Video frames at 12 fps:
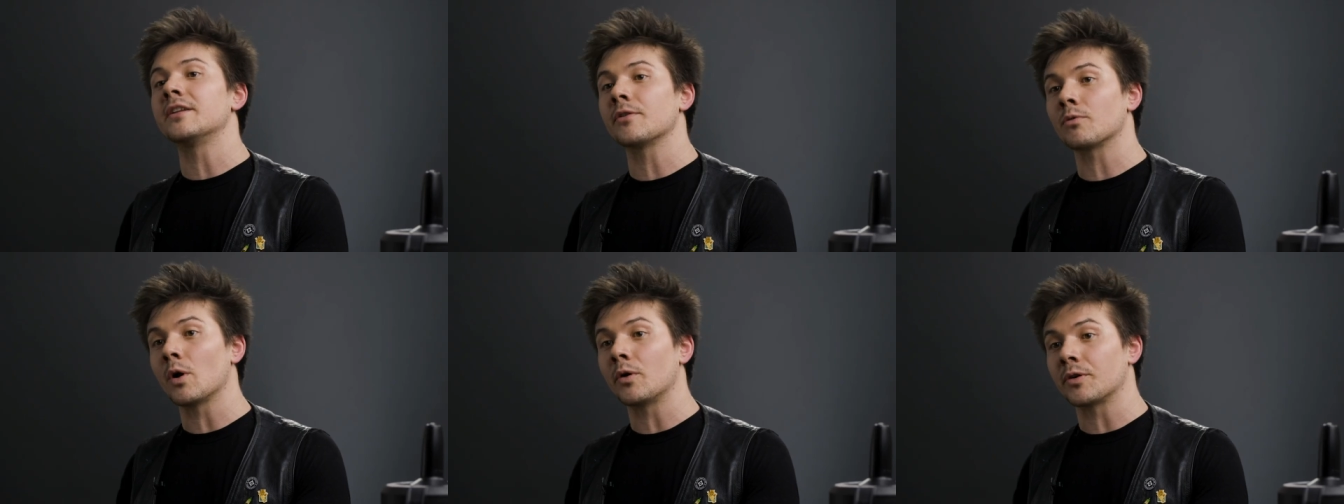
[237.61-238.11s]
into
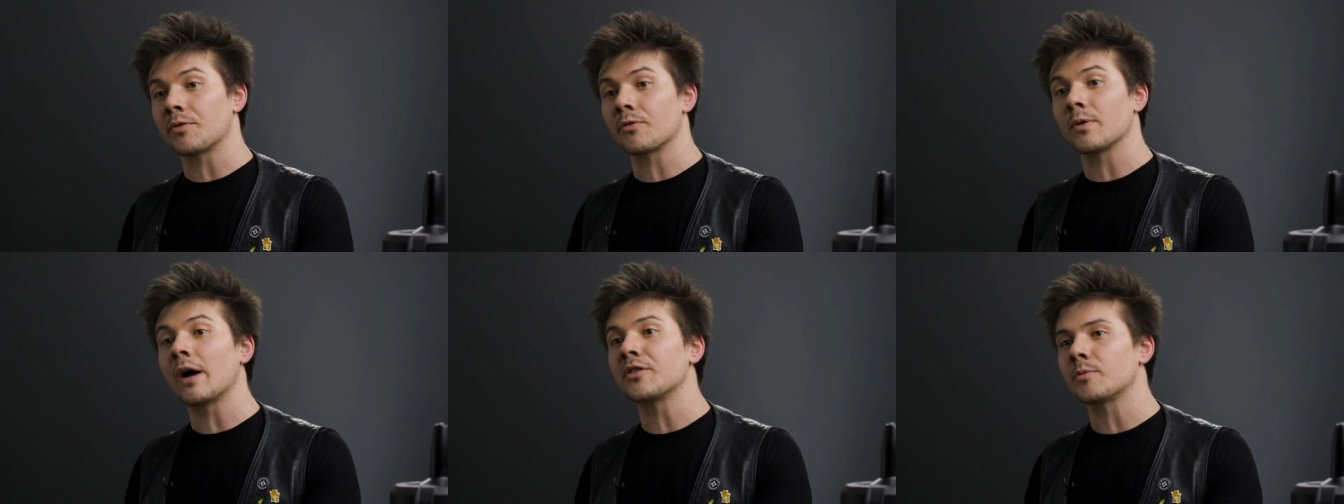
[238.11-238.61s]
the rotor
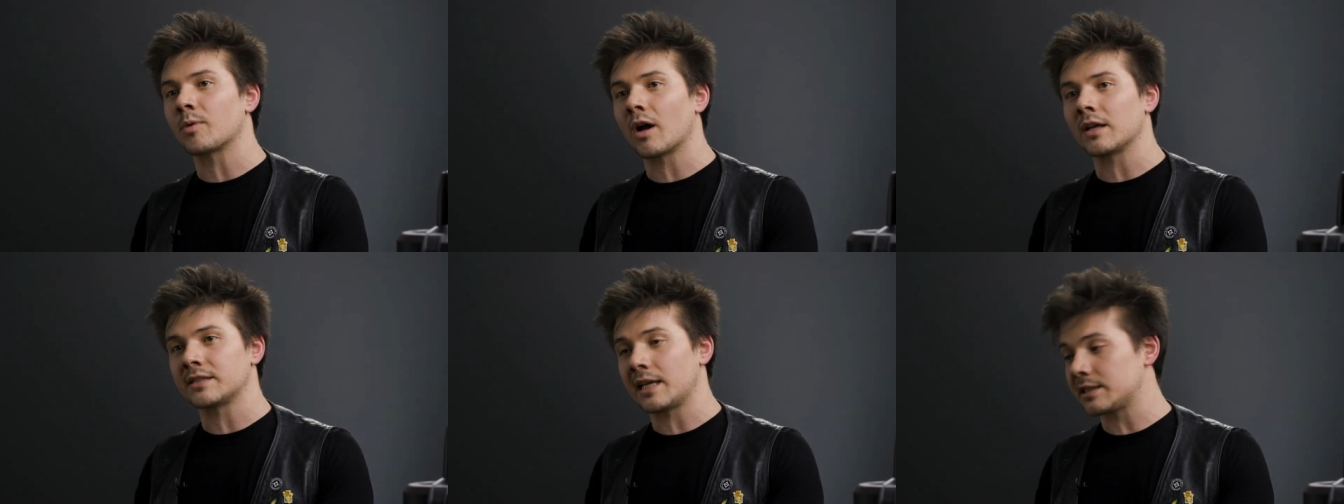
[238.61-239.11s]
throughout the
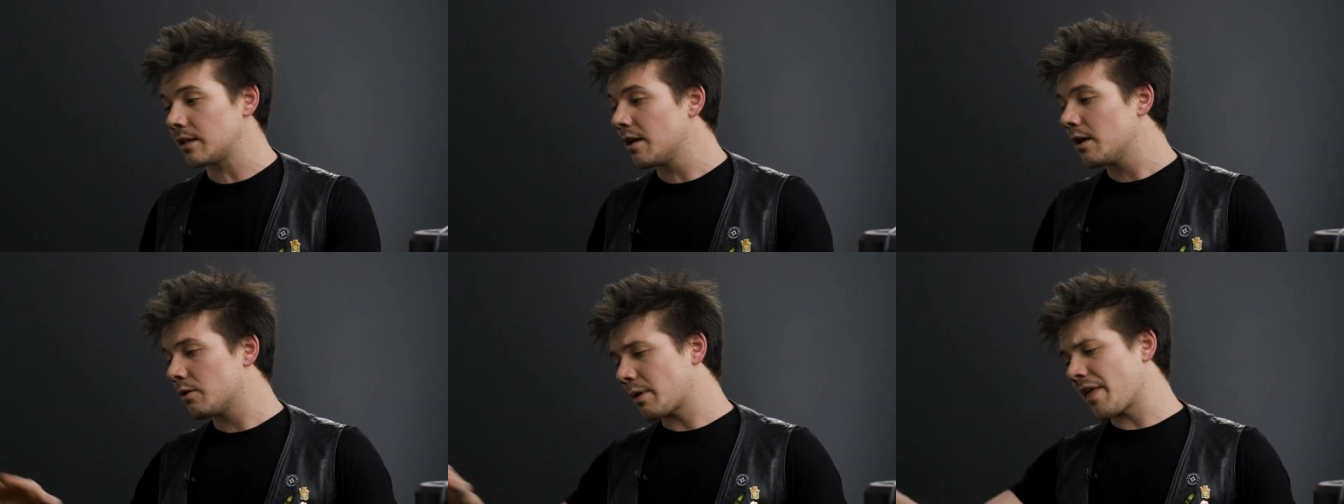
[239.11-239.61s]
process,
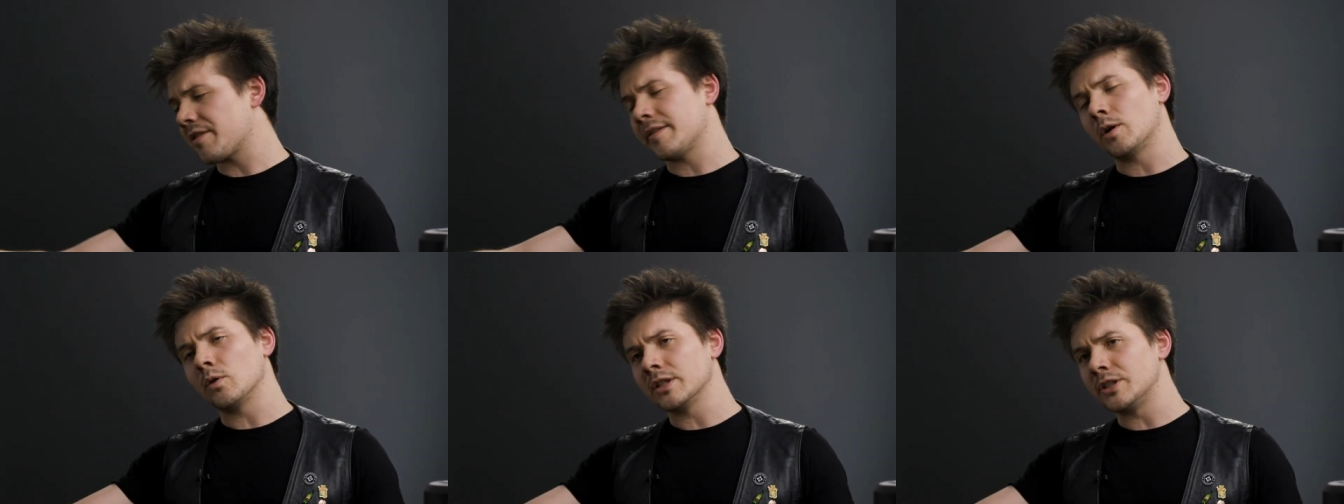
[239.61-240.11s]
rather than